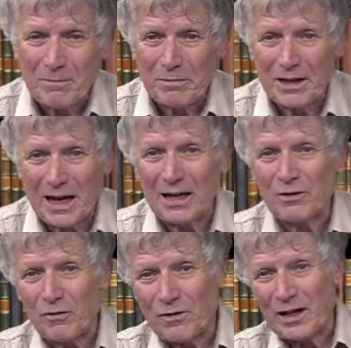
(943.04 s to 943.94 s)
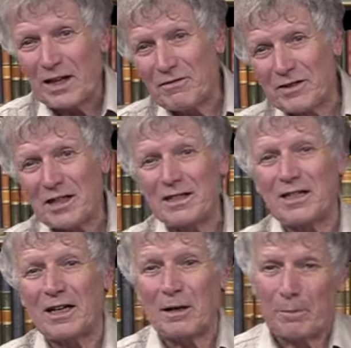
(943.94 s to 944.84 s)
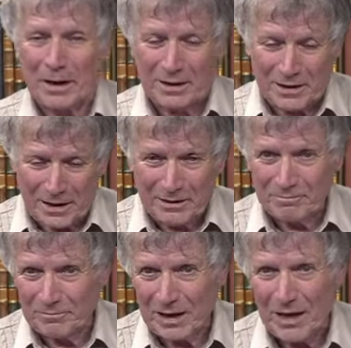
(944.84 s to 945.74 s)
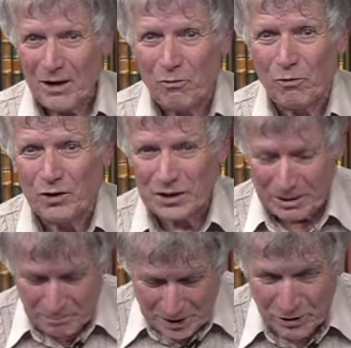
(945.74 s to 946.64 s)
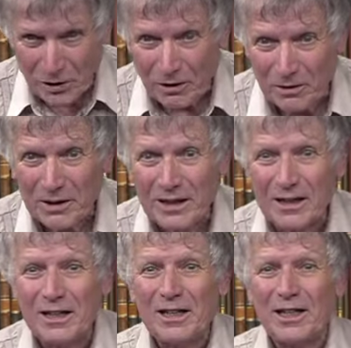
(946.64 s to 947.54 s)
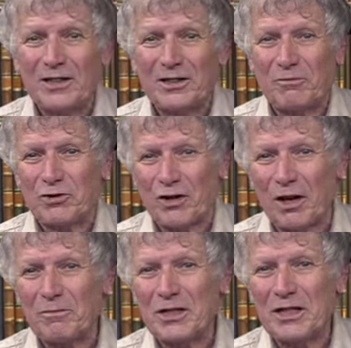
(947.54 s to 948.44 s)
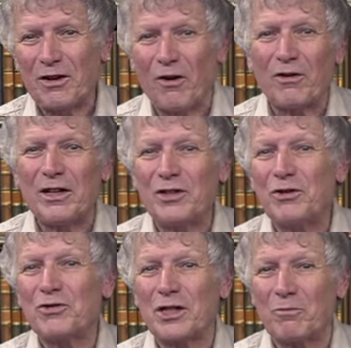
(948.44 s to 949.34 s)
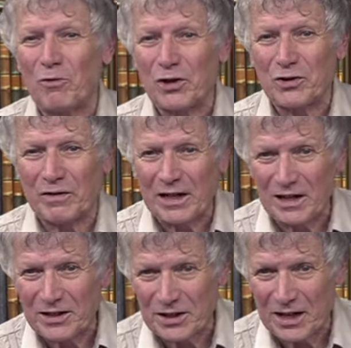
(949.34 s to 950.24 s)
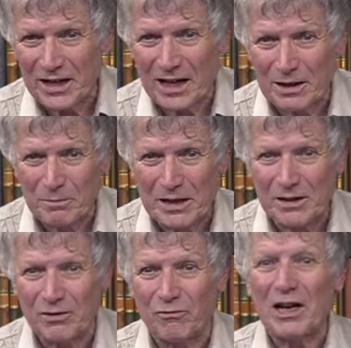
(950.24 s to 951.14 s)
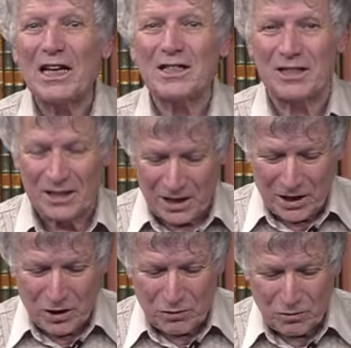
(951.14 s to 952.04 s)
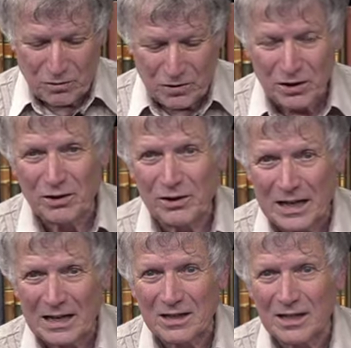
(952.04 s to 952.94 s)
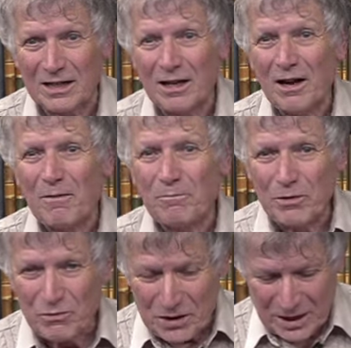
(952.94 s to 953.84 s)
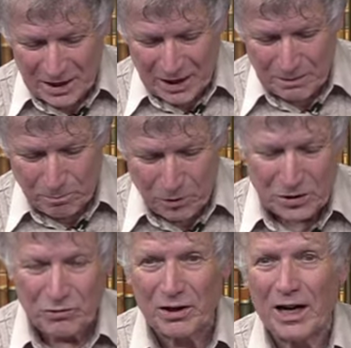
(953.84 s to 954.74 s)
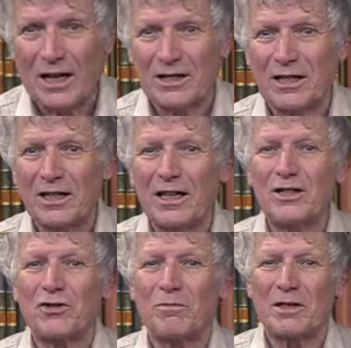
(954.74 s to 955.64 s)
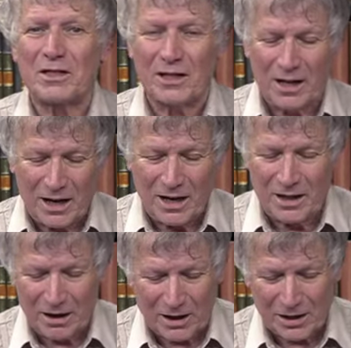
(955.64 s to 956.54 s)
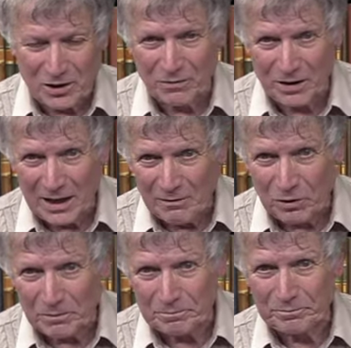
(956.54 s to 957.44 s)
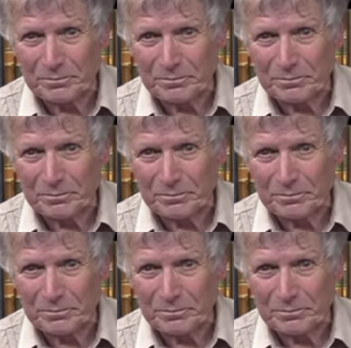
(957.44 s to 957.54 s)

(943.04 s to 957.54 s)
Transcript: But Anne of Cleves, instead, apparently, was a big girl. She was clumsy, only knew some words of English, and had been raised to consider dancing, music, and poetry as the instruments and the arts of the devil.